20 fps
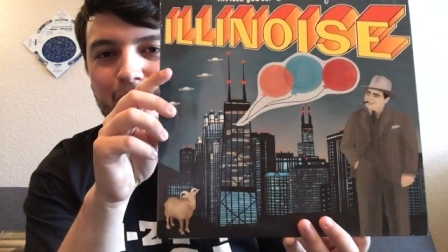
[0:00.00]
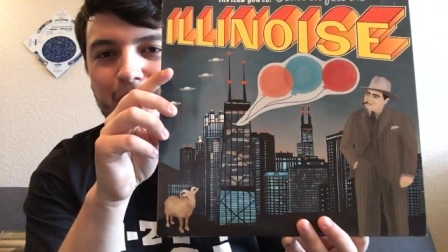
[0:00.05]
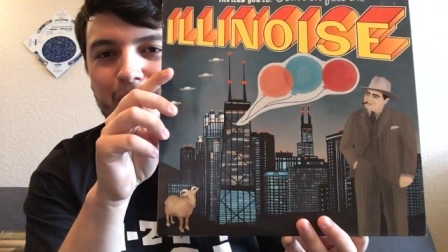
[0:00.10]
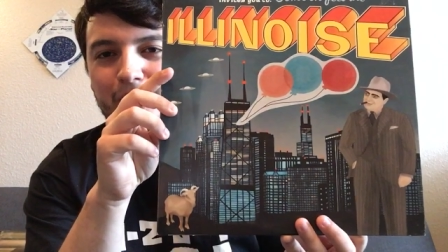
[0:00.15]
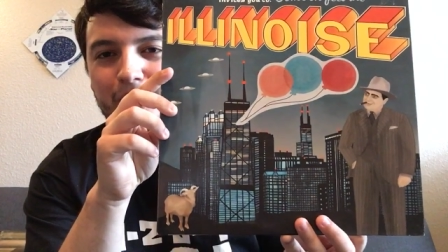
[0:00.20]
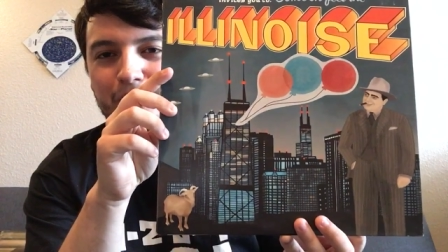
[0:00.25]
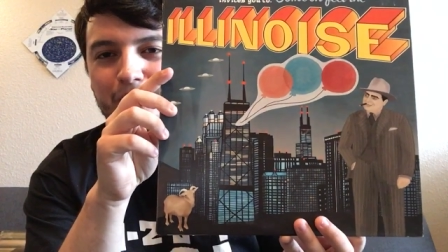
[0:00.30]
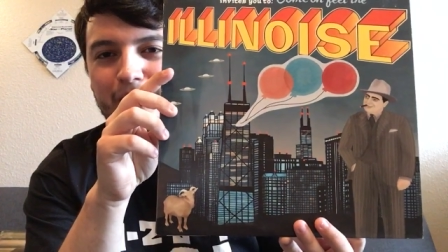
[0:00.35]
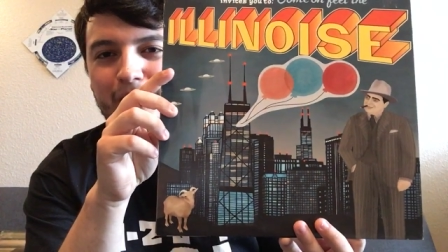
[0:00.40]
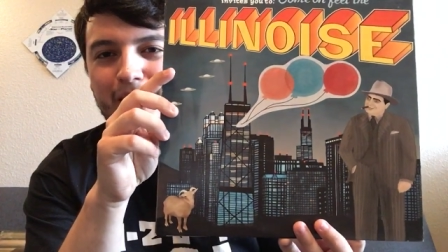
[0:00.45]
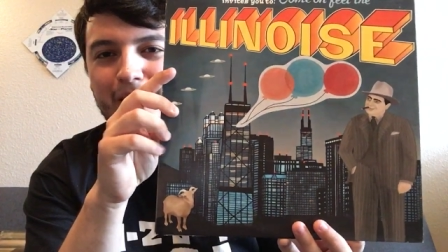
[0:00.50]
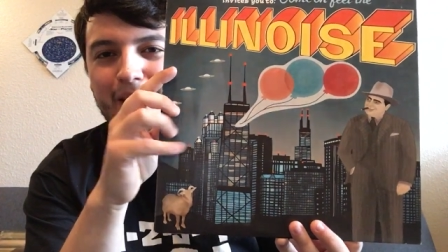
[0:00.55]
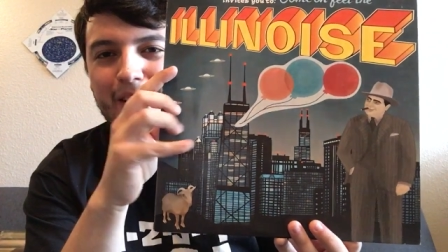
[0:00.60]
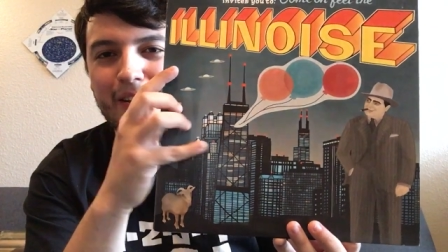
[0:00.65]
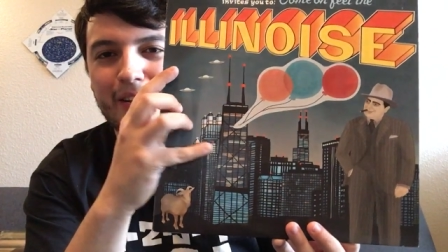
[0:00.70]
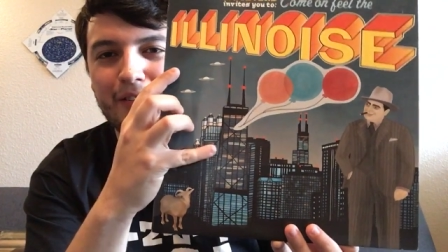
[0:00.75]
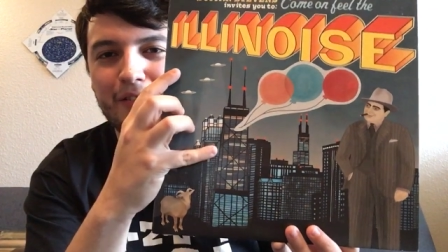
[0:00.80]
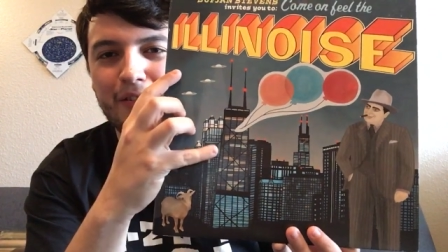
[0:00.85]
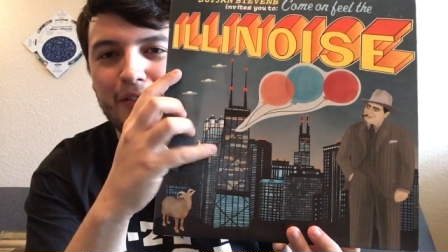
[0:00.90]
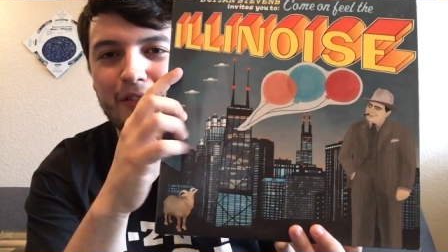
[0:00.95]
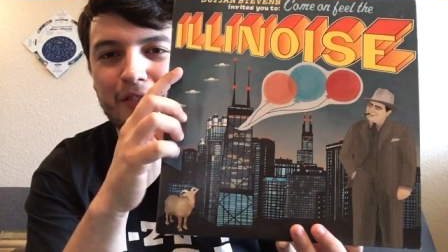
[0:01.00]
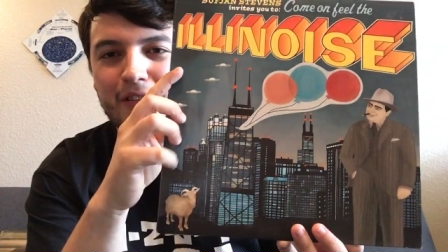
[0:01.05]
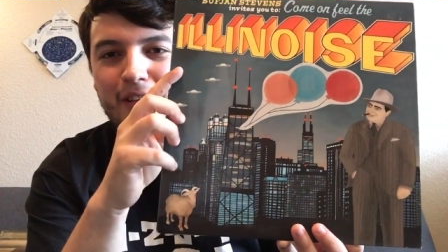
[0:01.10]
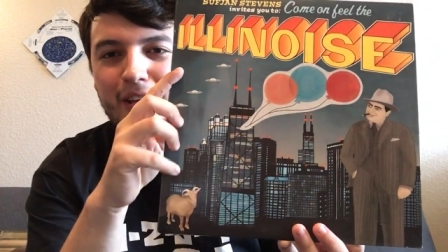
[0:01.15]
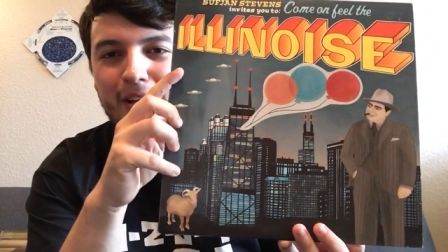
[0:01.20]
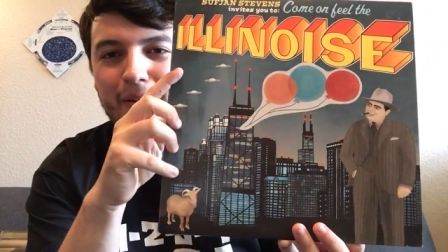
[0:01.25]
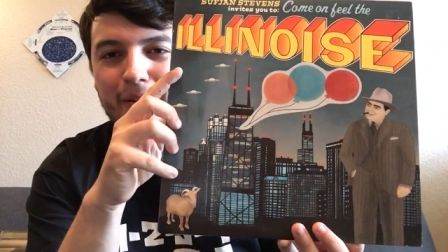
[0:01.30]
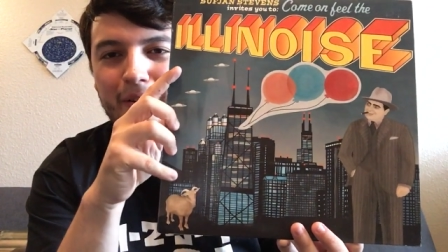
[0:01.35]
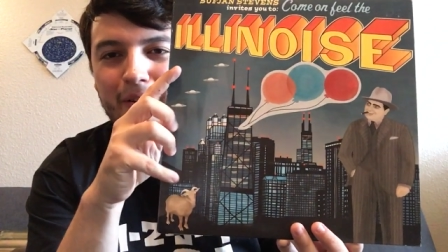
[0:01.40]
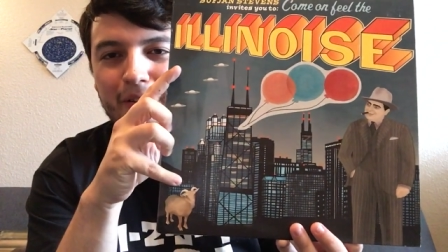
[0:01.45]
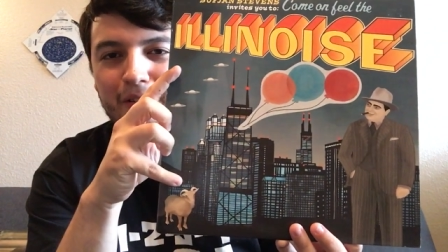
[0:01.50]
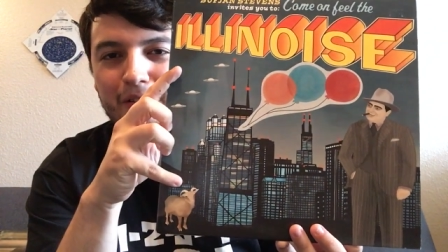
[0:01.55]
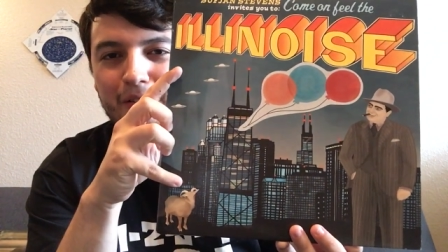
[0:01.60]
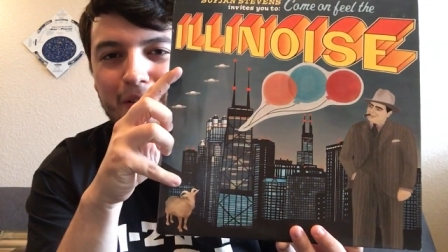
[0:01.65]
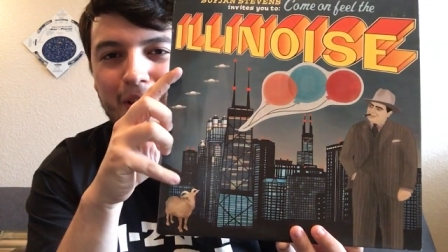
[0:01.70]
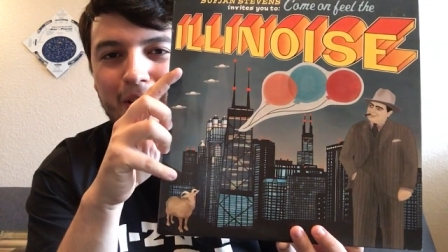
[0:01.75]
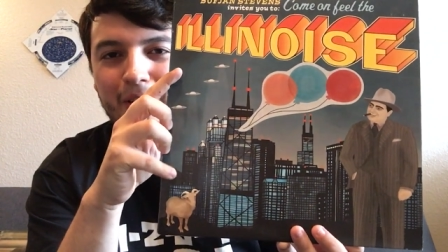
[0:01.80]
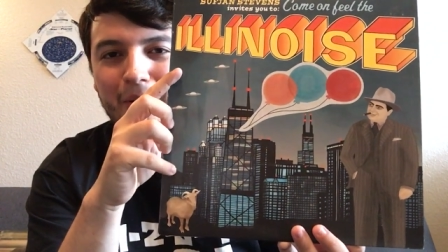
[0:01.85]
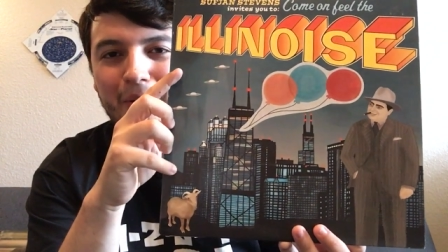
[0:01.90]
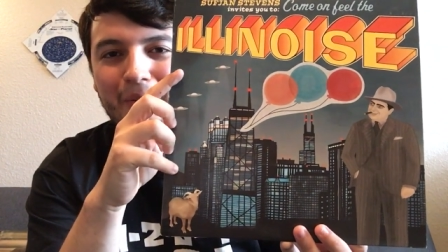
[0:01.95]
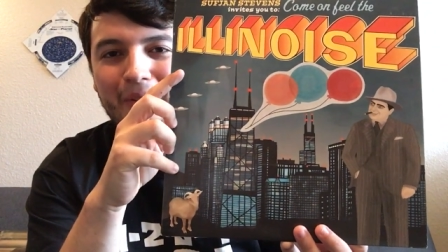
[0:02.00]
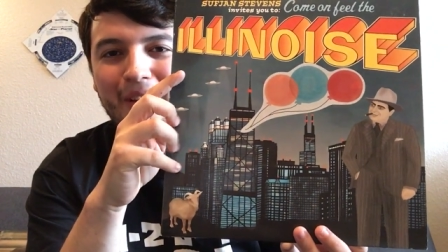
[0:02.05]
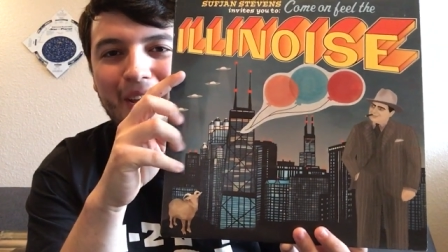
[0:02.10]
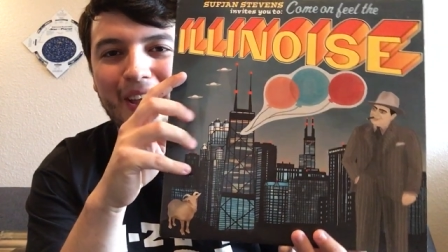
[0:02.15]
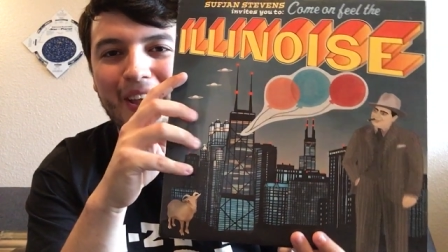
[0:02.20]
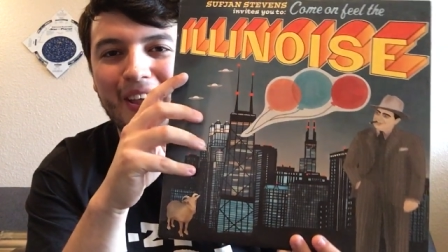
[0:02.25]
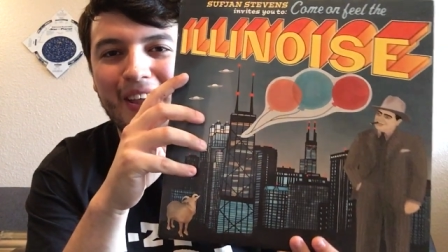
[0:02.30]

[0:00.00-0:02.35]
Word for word: Chicago skyline, Sears Tower, there's a goat.